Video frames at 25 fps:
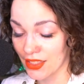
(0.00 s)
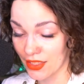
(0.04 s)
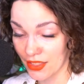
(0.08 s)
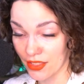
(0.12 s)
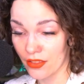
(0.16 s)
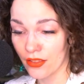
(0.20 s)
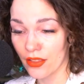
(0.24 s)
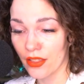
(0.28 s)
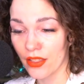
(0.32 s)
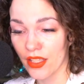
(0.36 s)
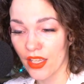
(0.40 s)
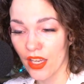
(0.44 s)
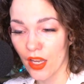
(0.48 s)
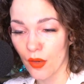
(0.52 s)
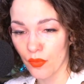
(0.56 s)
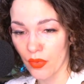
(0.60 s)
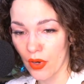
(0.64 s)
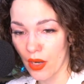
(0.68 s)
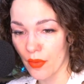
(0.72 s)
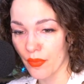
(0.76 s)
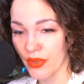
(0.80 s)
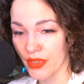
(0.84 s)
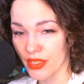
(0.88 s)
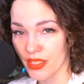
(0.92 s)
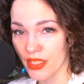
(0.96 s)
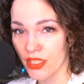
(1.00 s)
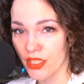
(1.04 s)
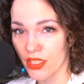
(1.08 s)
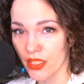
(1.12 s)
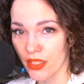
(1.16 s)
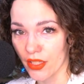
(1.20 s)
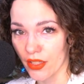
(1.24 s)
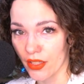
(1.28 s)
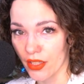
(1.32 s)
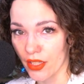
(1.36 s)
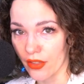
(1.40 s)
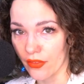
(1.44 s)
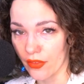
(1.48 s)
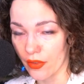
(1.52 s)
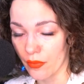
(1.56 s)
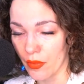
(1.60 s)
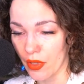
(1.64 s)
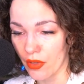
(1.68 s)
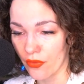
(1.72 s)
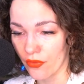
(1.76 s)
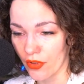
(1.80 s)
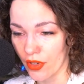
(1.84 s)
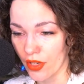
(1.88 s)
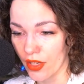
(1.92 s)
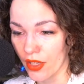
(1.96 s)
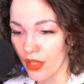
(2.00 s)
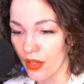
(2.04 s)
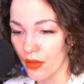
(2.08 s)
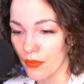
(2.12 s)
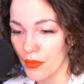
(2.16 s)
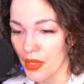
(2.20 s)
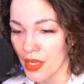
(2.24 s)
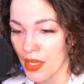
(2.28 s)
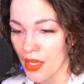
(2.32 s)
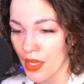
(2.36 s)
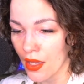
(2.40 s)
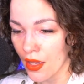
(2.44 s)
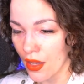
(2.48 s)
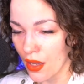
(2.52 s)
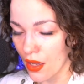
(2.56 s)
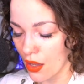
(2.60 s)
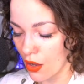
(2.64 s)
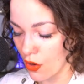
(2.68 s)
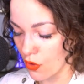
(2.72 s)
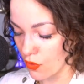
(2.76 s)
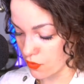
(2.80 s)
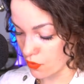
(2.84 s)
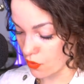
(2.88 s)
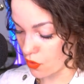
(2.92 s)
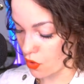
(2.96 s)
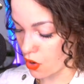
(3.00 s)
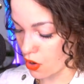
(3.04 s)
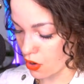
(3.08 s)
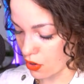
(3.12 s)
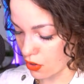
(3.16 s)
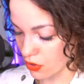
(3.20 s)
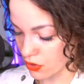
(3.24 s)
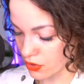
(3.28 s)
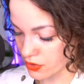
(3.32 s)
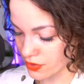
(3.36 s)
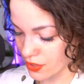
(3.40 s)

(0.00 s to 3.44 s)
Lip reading: Still in the upright position they're giving me for him overall.